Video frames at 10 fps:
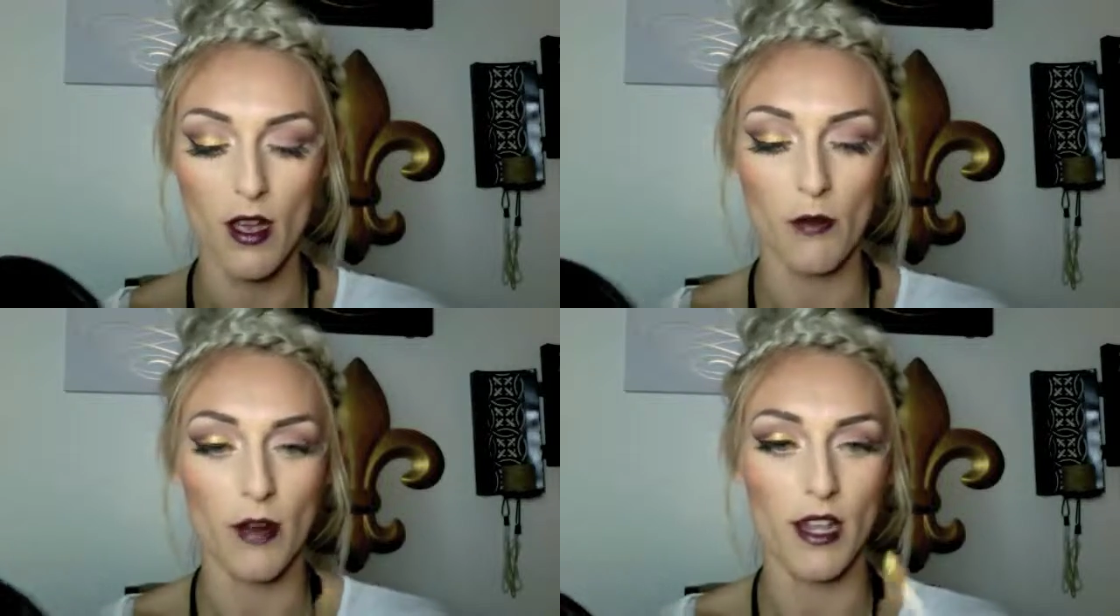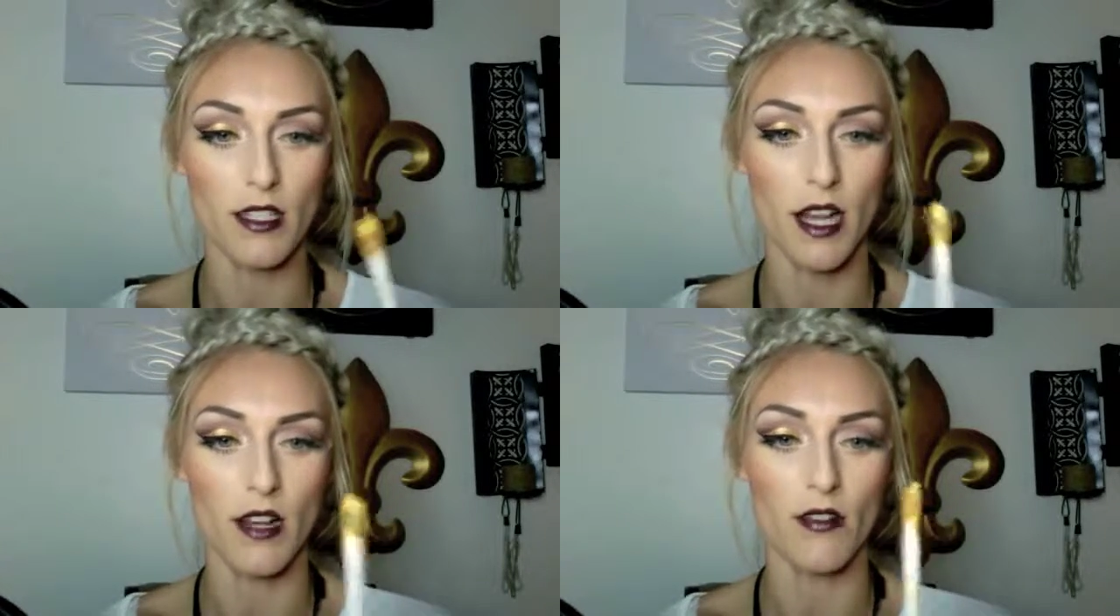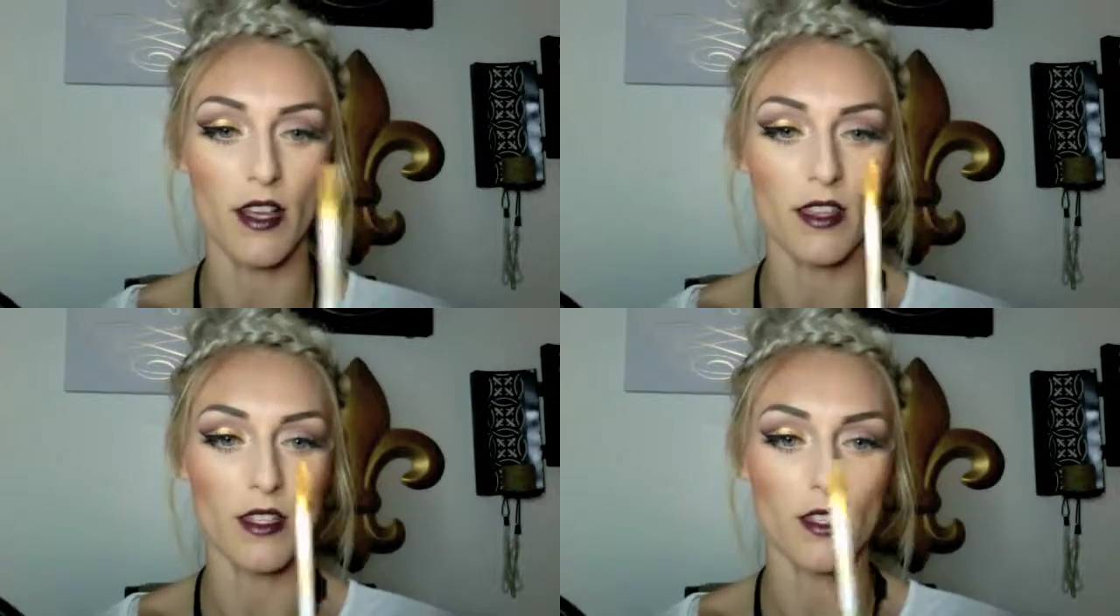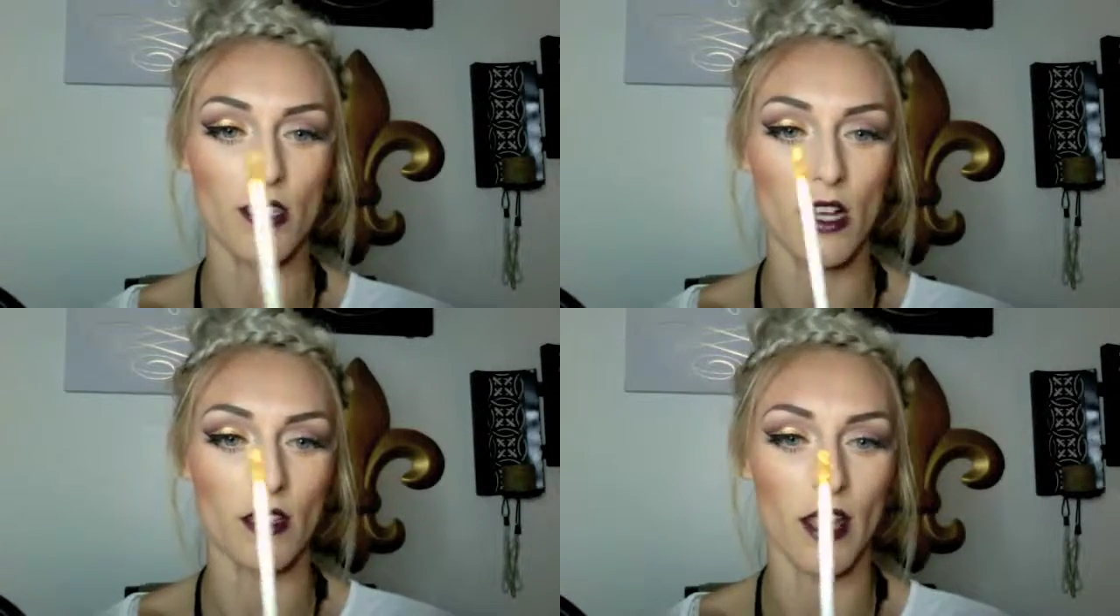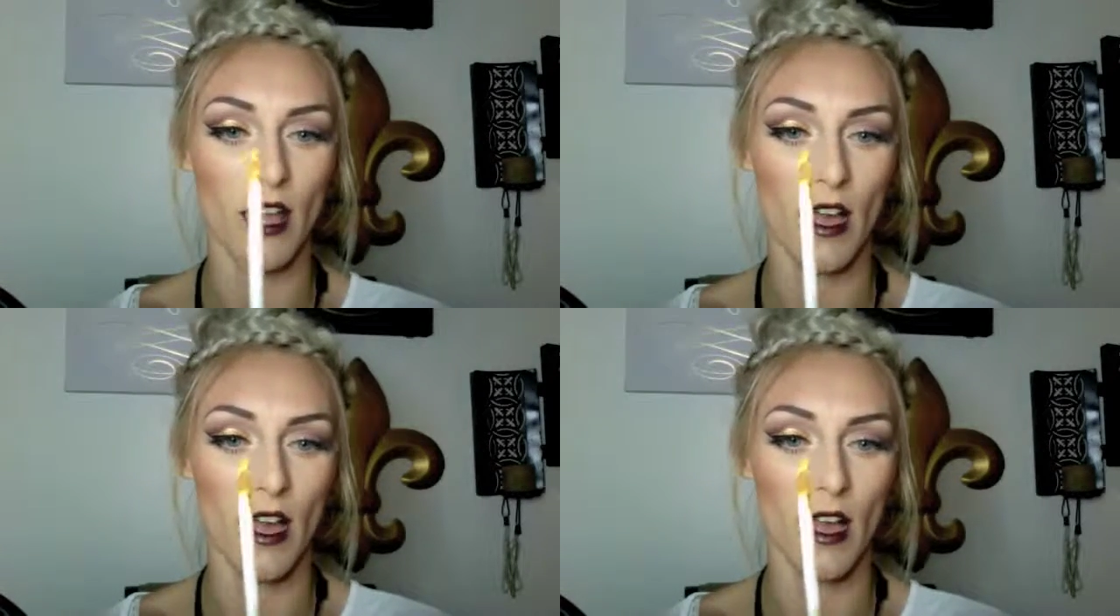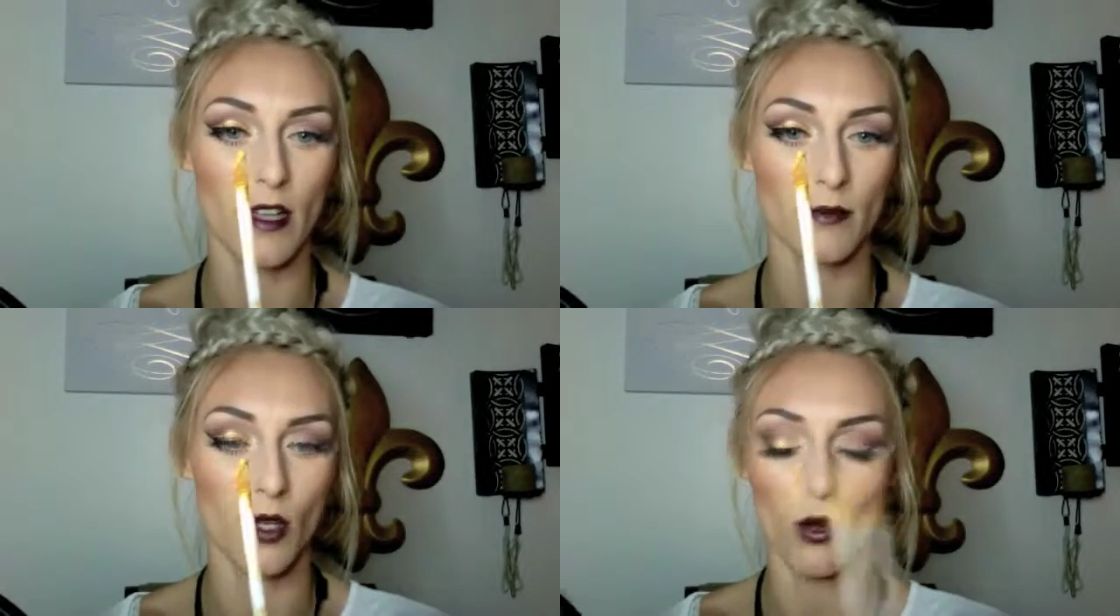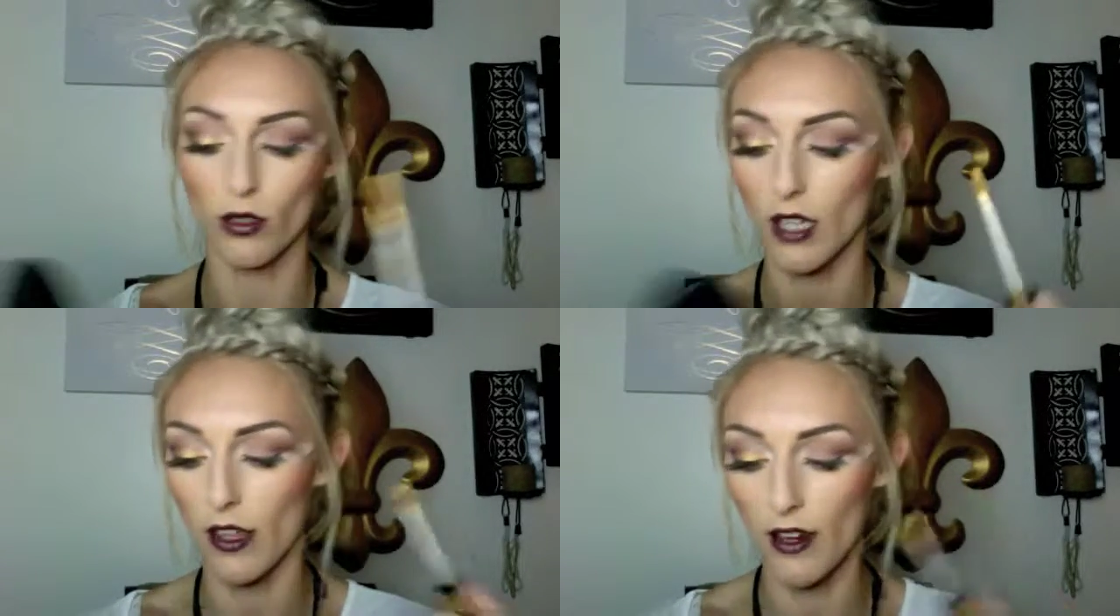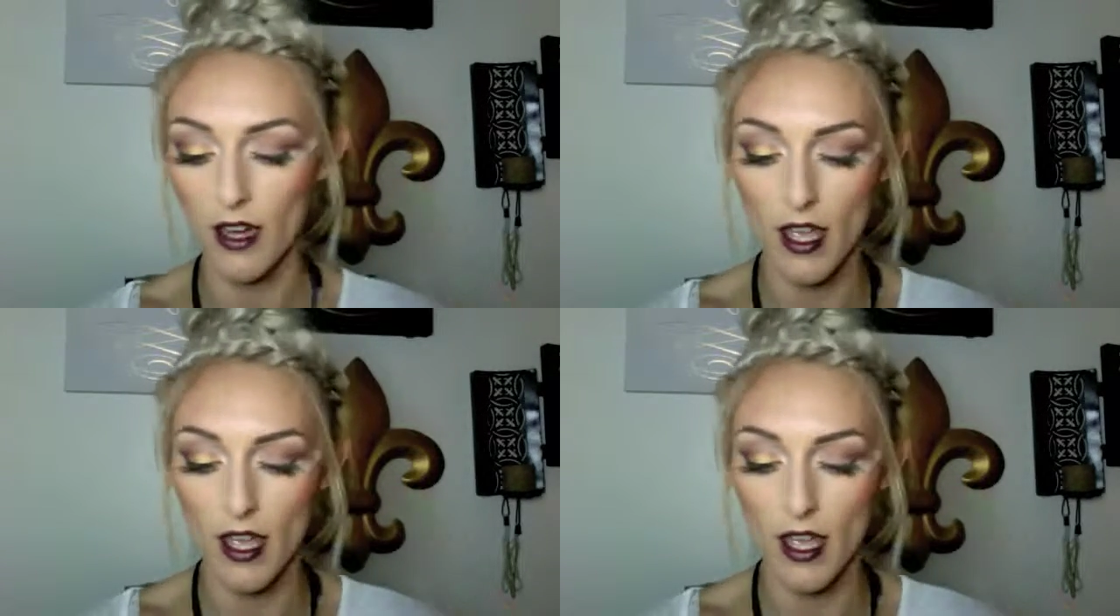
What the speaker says: But it's kind of like this jelly gold color.